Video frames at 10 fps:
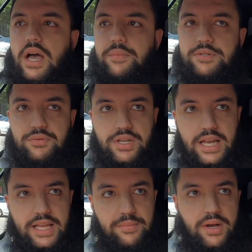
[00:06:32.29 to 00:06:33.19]
how much was the
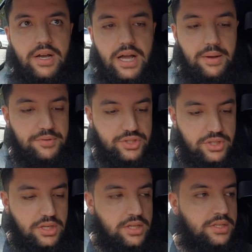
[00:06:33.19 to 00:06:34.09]
labor, how
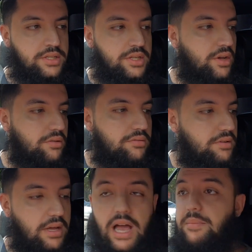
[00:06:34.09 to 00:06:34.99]
much, and you know,
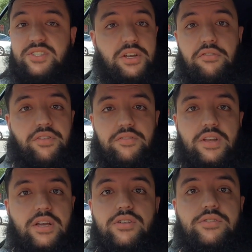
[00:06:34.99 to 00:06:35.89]
how much everything.
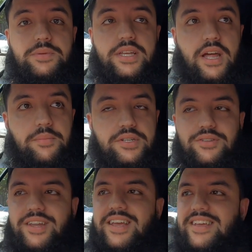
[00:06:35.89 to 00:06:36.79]
Really, I can't stop saying how much
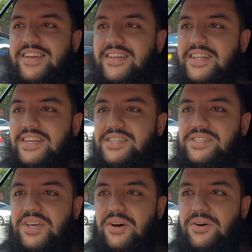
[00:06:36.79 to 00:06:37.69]
today.
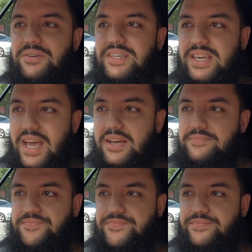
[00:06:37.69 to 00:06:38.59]
So yeah,
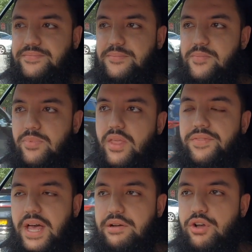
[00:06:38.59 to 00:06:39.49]

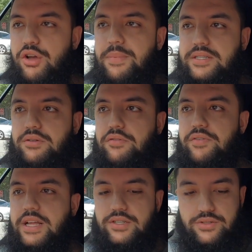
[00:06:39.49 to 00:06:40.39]
now going back to the
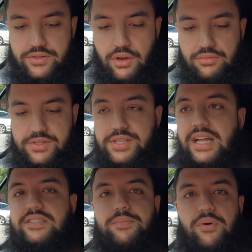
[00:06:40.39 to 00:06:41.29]
reflector. So
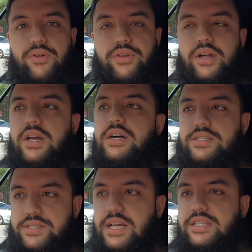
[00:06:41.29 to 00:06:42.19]
Santa Pod
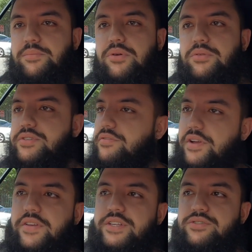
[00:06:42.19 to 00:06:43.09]
was a
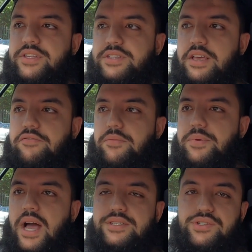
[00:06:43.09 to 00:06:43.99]
very interesting day for
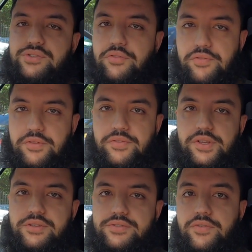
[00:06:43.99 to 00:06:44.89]
me. As you saw from the
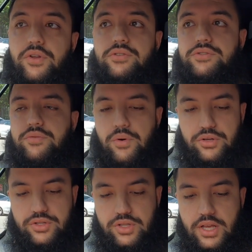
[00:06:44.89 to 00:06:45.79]
videos, for those who
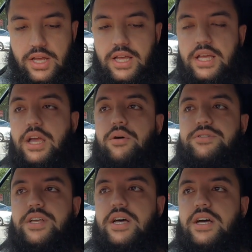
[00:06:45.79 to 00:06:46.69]
watched, it
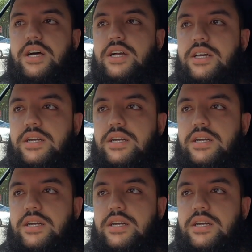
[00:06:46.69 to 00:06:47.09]
was a